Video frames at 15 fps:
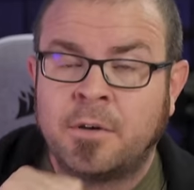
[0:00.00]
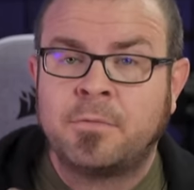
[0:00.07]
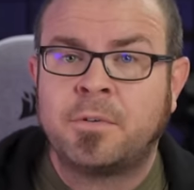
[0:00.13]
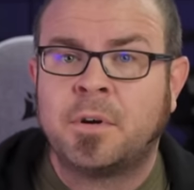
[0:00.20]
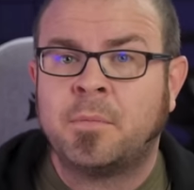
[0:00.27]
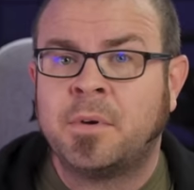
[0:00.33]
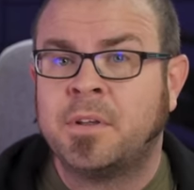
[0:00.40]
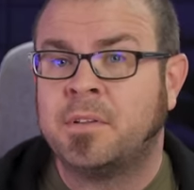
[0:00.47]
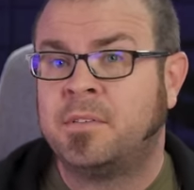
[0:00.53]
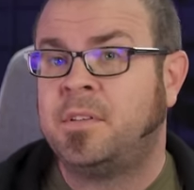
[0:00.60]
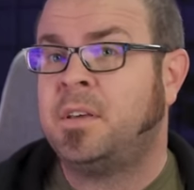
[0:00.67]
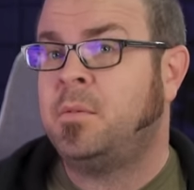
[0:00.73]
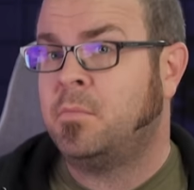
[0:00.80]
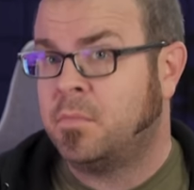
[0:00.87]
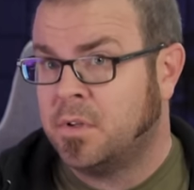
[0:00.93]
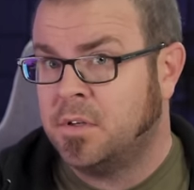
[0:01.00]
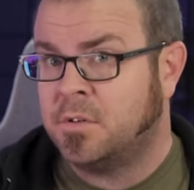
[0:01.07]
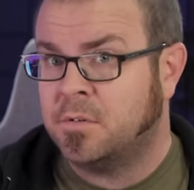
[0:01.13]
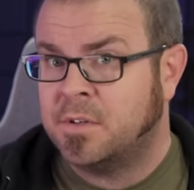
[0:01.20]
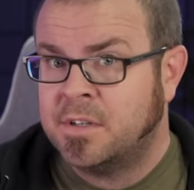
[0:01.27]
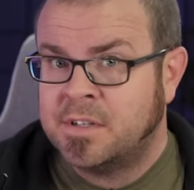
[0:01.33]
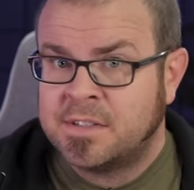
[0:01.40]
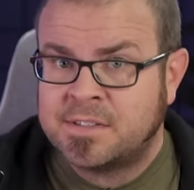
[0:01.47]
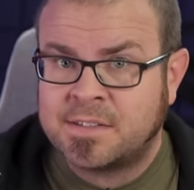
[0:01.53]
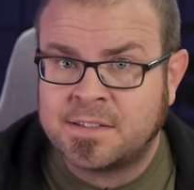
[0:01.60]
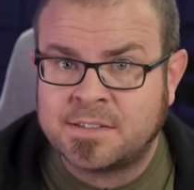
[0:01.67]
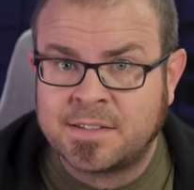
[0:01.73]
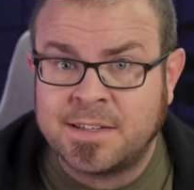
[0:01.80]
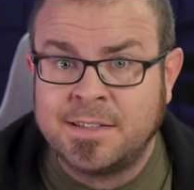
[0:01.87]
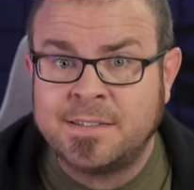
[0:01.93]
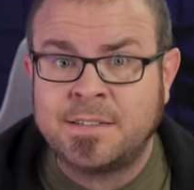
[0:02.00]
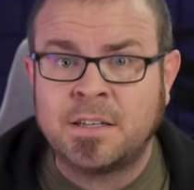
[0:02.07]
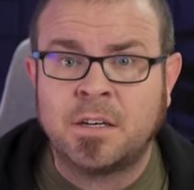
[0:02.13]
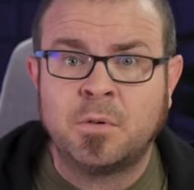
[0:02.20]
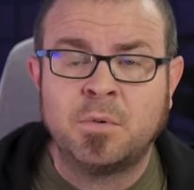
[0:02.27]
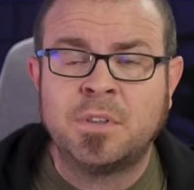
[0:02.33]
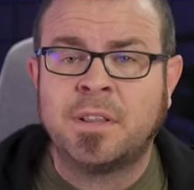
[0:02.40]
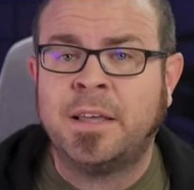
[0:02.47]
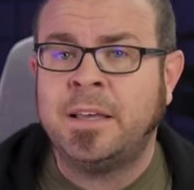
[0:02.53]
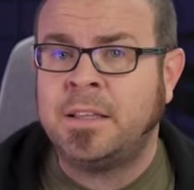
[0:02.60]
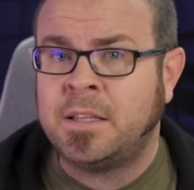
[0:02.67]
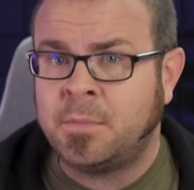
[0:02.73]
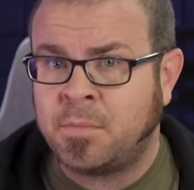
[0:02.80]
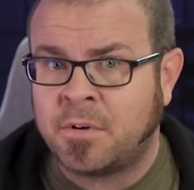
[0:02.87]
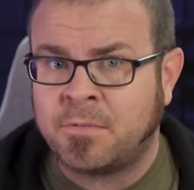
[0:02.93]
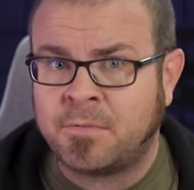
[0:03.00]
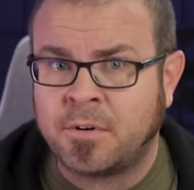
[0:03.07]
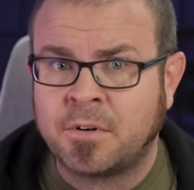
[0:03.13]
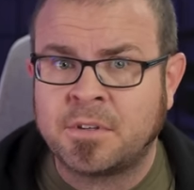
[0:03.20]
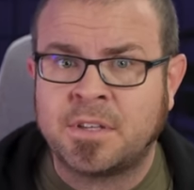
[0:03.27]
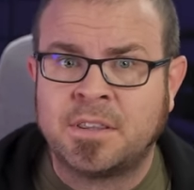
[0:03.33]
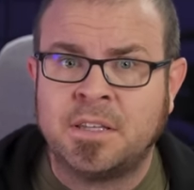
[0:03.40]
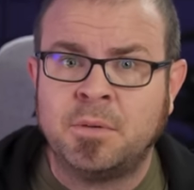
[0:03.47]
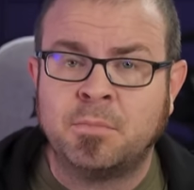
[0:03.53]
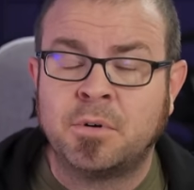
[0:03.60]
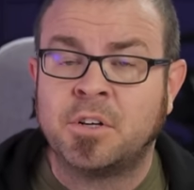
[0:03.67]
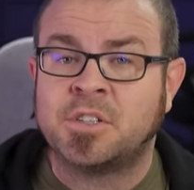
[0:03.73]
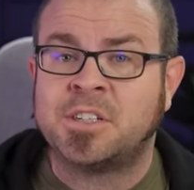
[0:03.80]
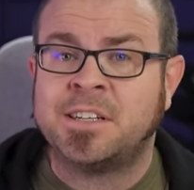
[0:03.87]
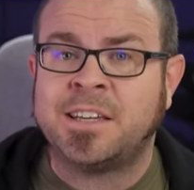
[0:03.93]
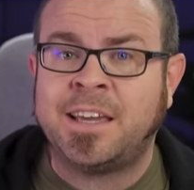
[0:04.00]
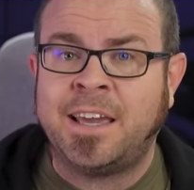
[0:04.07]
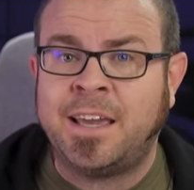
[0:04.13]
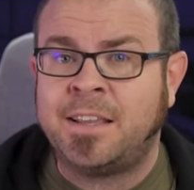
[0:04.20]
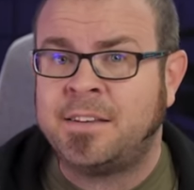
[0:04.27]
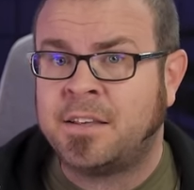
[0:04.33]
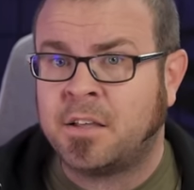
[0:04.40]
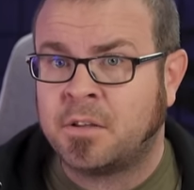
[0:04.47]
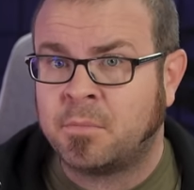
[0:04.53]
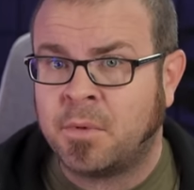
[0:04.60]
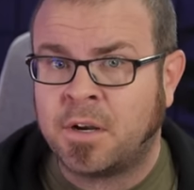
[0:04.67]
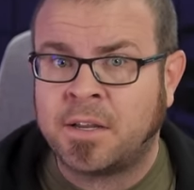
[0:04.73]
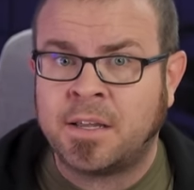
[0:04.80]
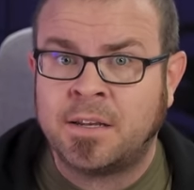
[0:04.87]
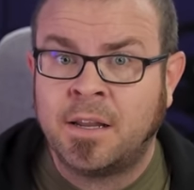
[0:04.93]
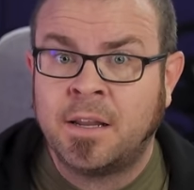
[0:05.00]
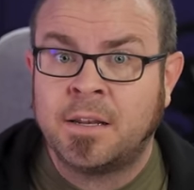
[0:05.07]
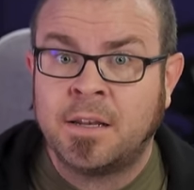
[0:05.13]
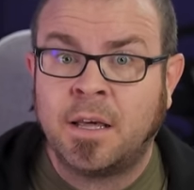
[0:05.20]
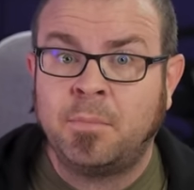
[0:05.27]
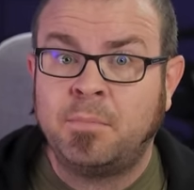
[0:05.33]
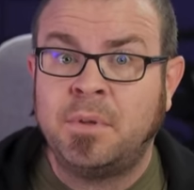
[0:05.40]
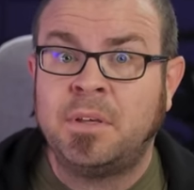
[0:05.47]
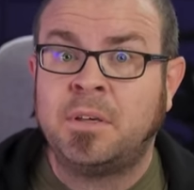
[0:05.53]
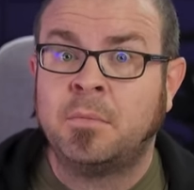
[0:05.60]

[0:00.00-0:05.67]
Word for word: from Team Blue, since Intel would likely prefer that the burgeoning handheld market not be